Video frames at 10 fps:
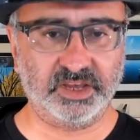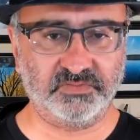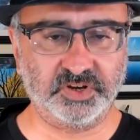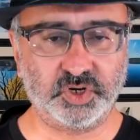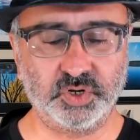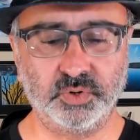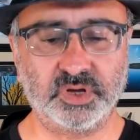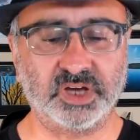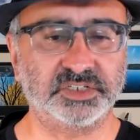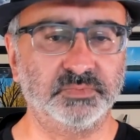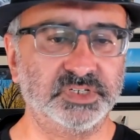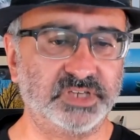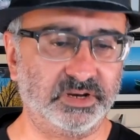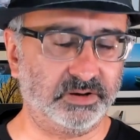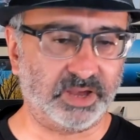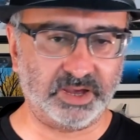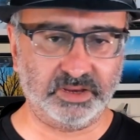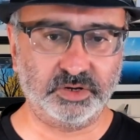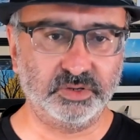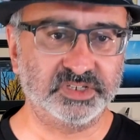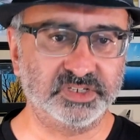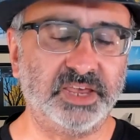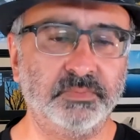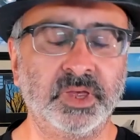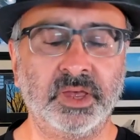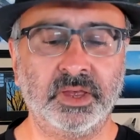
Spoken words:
given to customers, and I do the same,